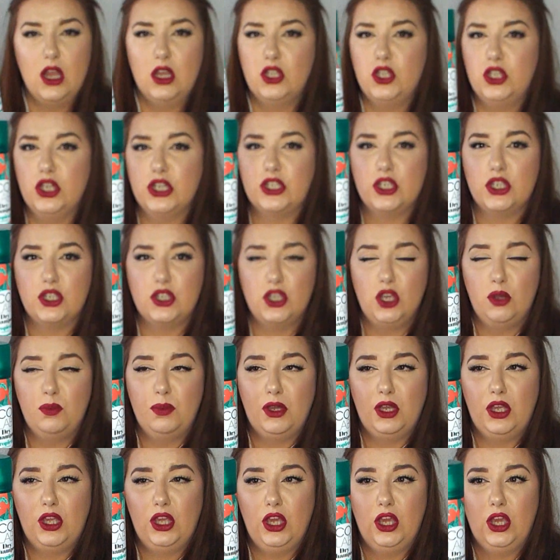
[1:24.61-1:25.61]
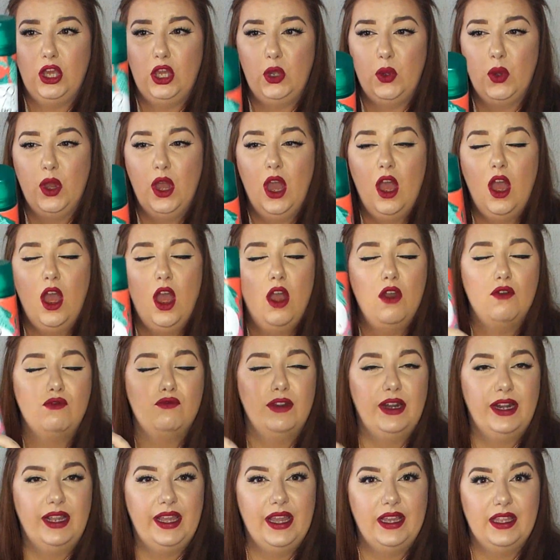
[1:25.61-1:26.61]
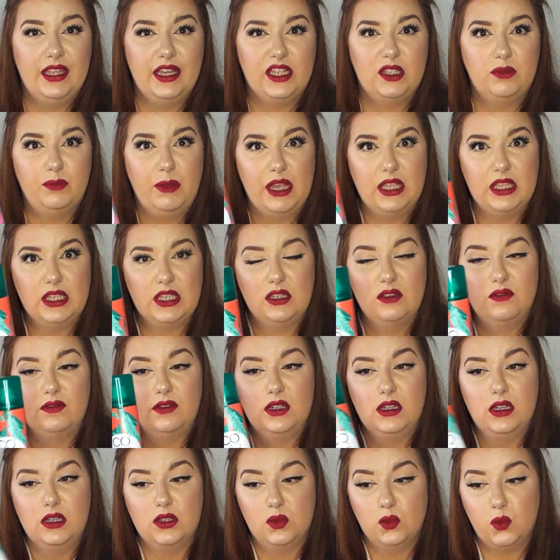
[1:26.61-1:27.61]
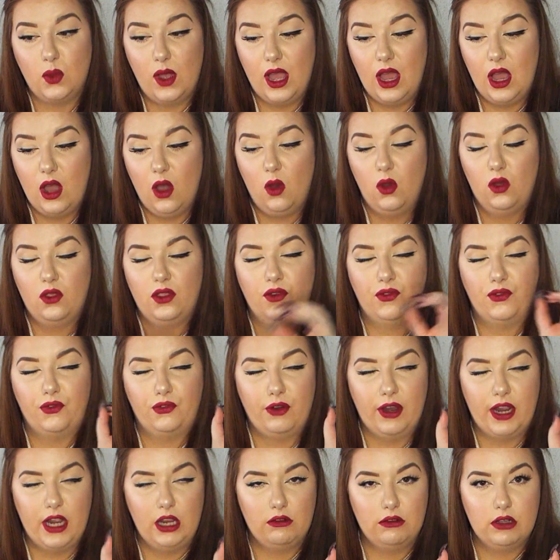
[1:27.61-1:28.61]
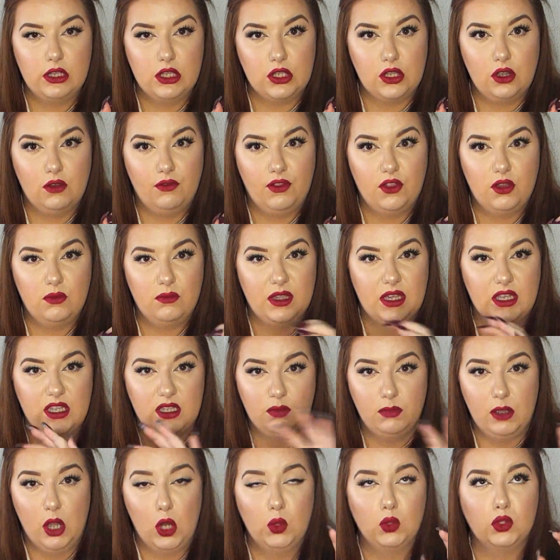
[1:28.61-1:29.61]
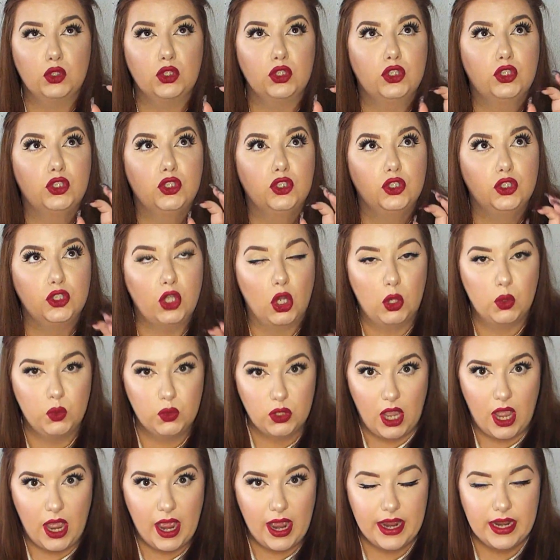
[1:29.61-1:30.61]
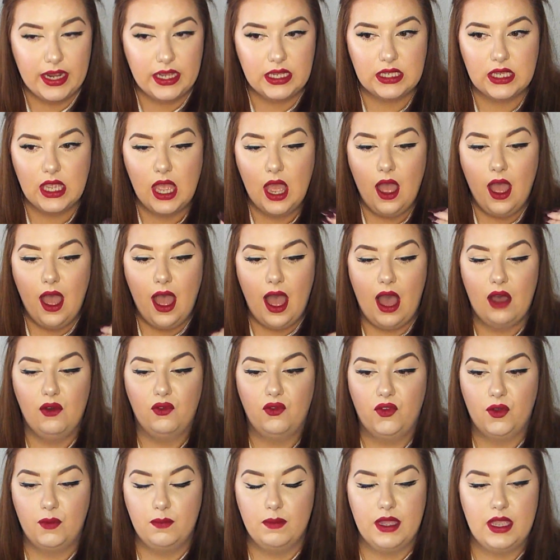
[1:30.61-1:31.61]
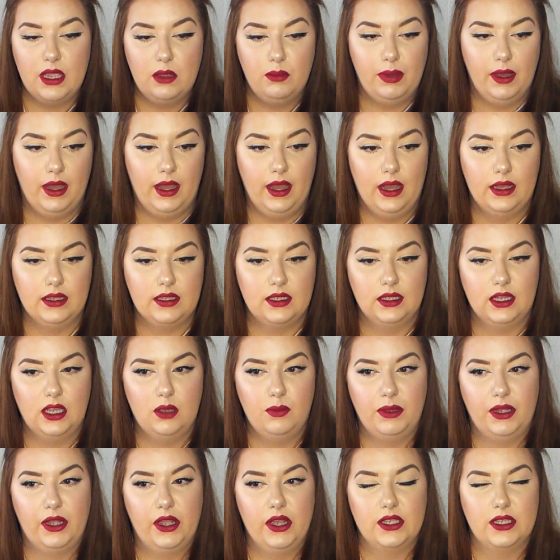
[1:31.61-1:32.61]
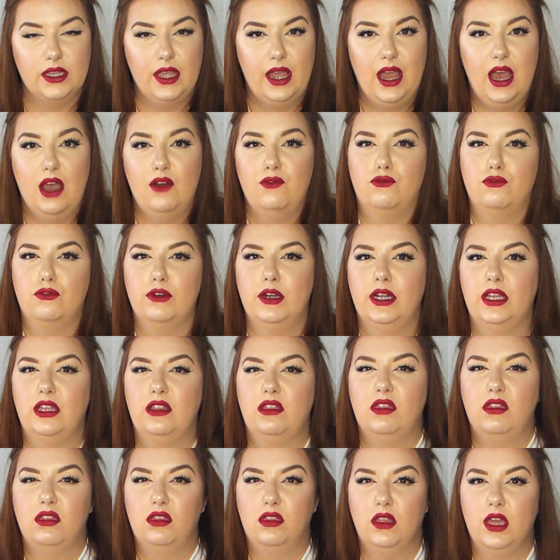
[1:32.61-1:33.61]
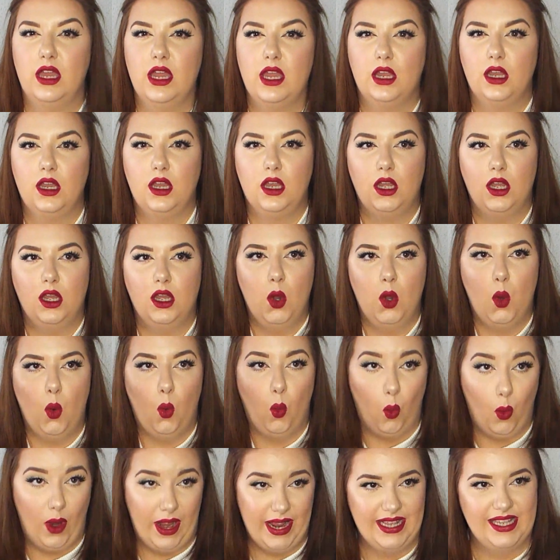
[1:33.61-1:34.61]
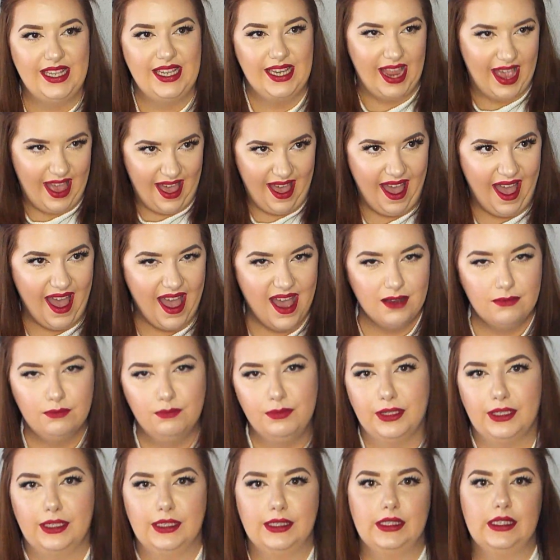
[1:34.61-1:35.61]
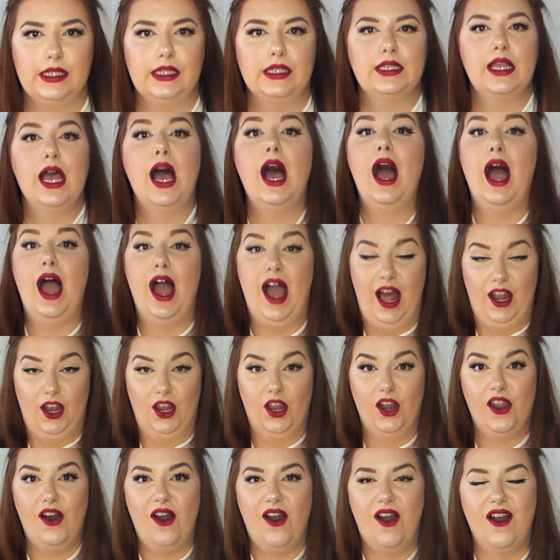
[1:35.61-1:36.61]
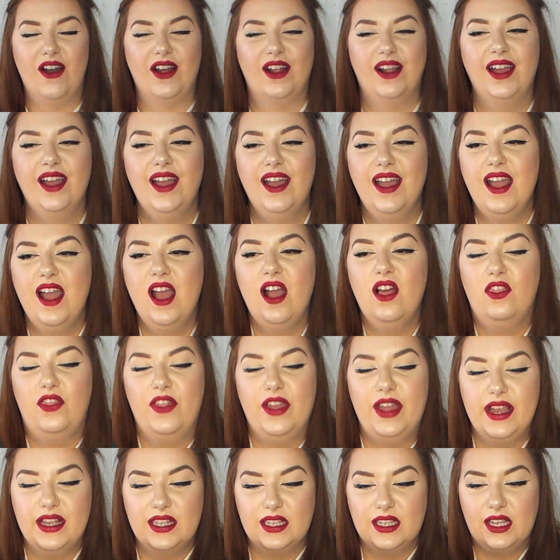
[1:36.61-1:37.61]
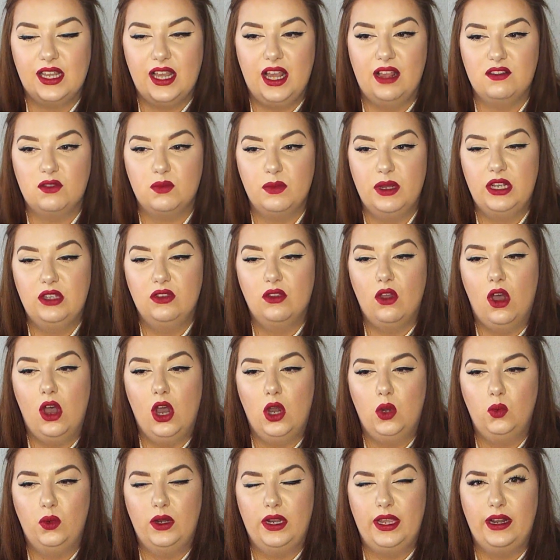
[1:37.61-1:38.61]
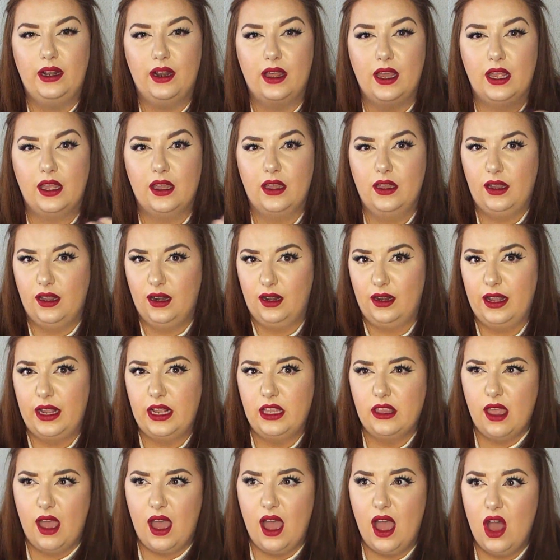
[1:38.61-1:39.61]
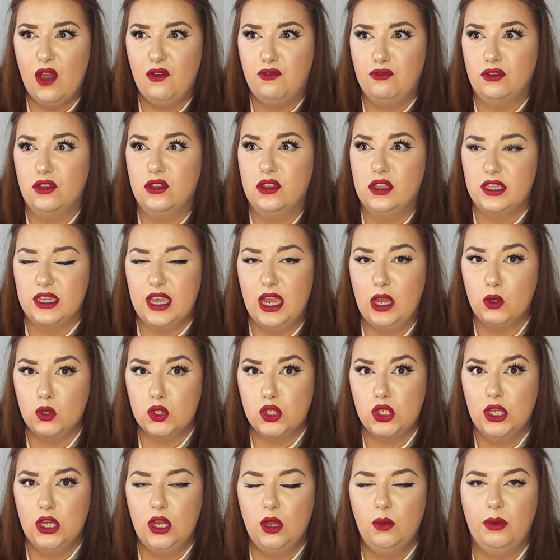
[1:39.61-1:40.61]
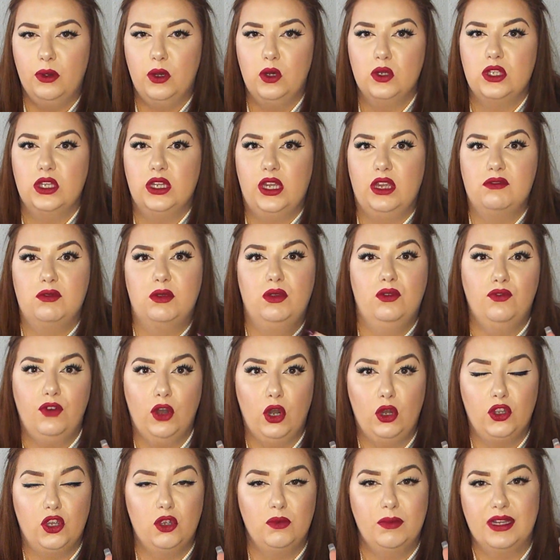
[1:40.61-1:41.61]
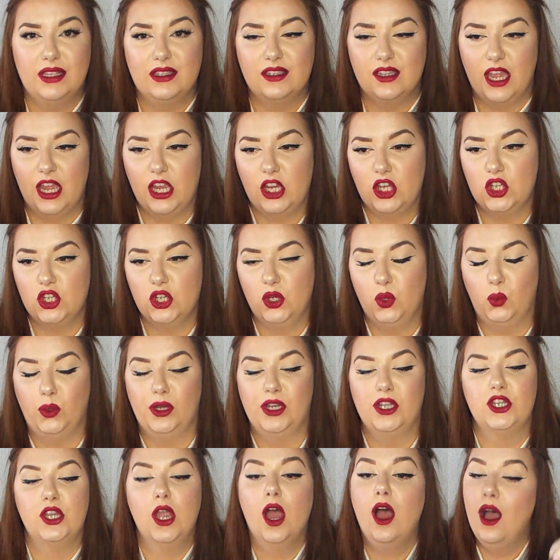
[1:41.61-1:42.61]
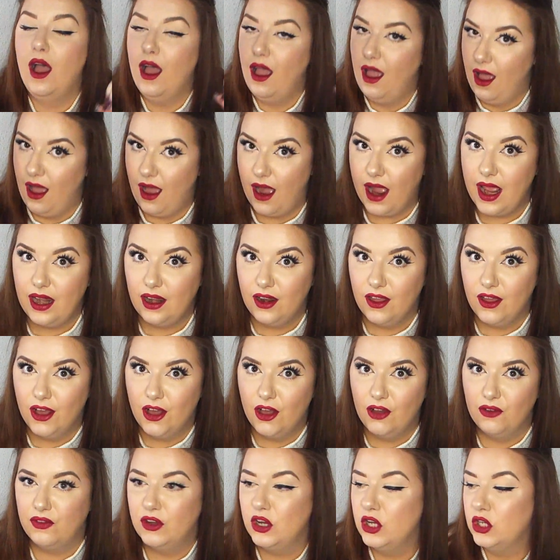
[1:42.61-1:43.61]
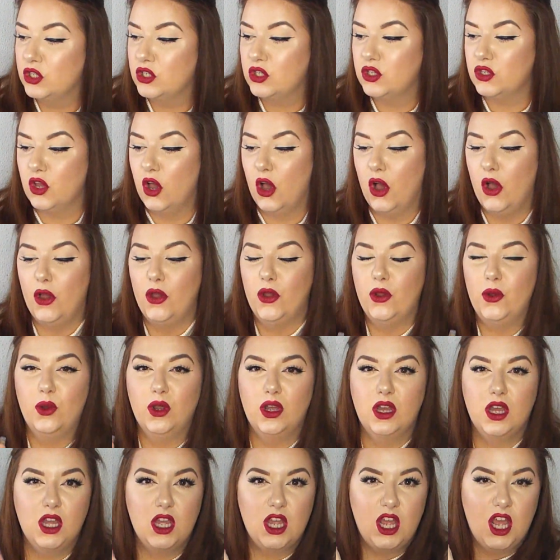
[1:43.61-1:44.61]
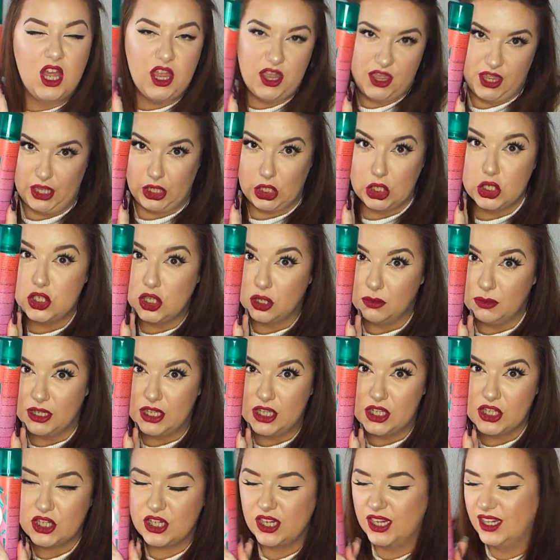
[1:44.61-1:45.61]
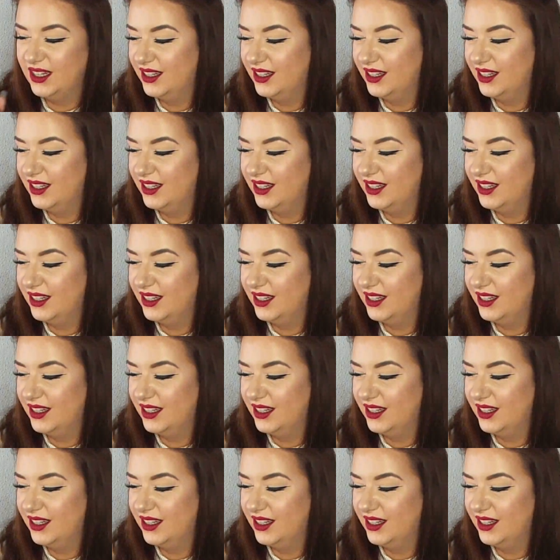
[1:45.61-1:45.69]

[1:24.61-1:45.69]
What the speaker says: Just super cute, really inexpensive as well. The fragrance of them, they smell so nice, and for me personally, because I have really thick weighty hair because it's hella long, this gives me not only like clean hair for another day or two, but also gives me volume and texture, which I love, so thank you so much.